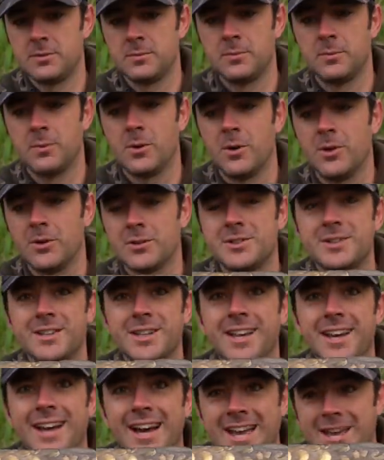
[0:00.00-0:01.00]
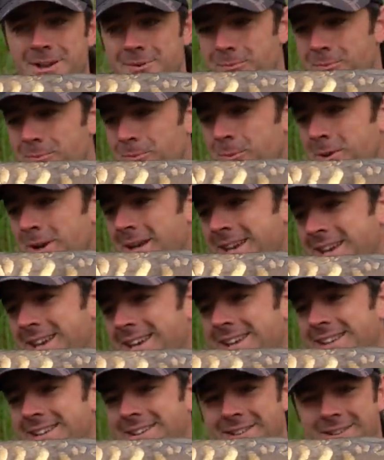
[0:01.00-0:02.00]
What a
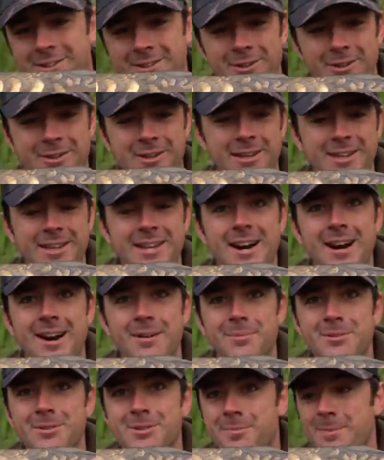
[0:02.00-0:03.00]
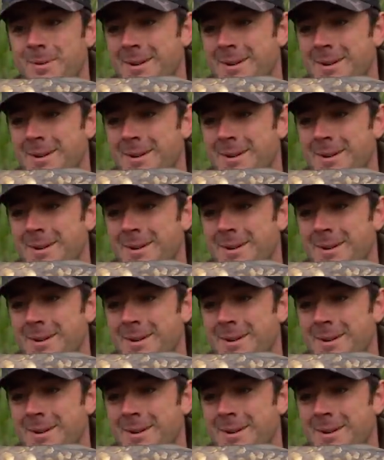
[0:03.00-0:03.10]
wicked looking carp and to